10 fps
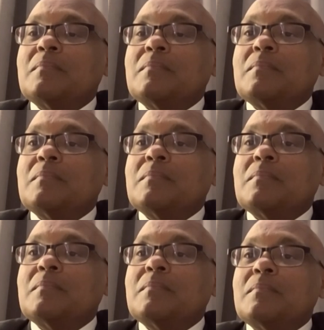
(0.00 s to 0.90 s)

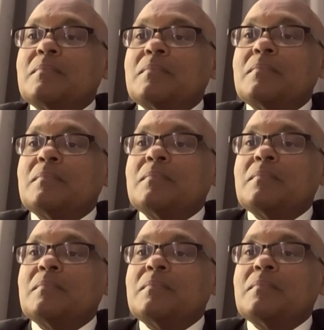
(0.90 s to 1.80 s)

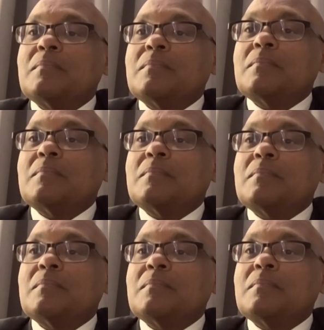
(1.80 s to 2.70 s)

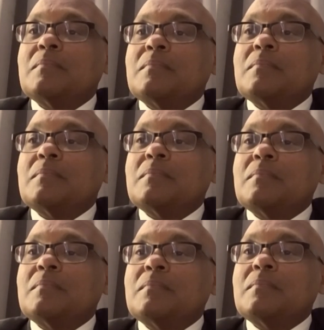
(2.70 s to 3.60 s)

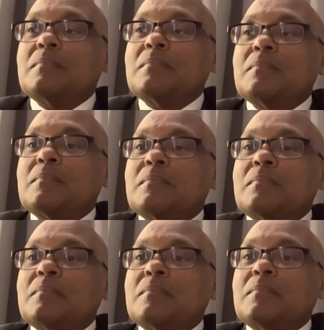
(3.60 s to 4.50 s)
This person isn't speaking.